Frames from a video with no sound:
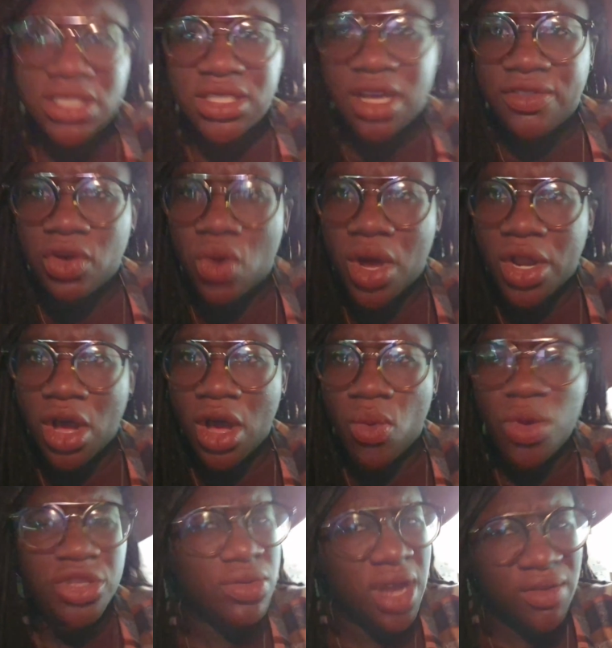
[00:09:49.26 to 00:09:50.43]
stuff going on. Well,
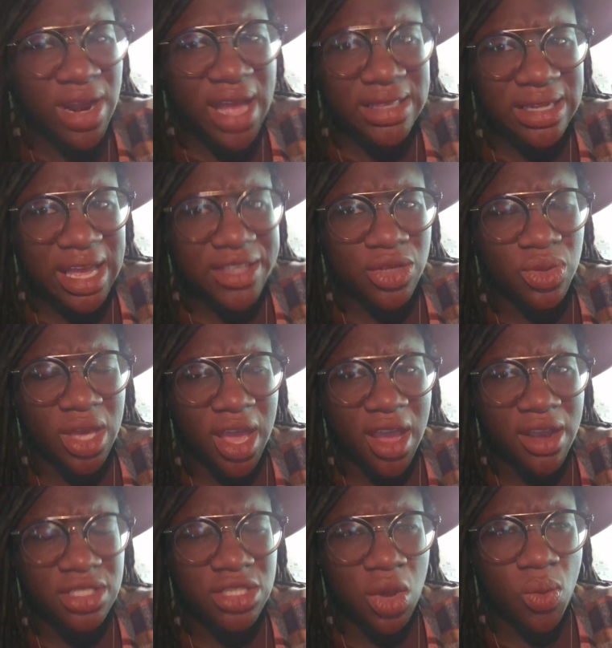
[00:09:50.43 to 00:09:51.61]
you never acted like you
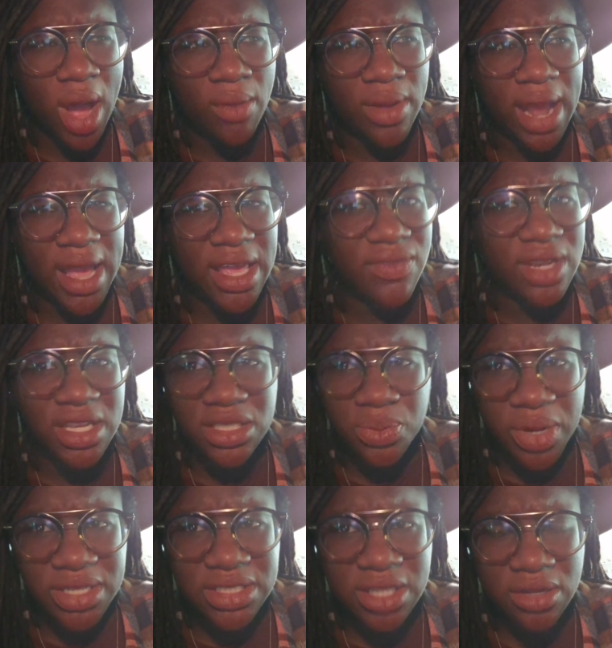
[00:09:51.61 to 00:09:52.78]
cared, so why would I even
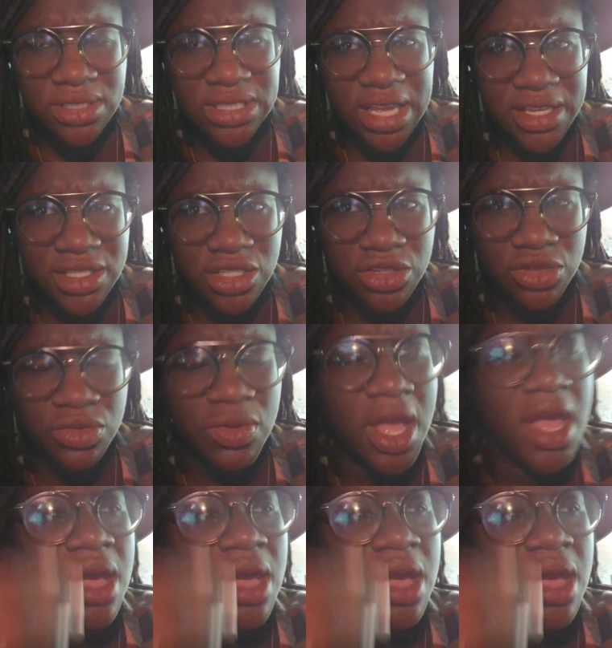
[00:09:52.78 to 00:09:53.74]
express those things to you?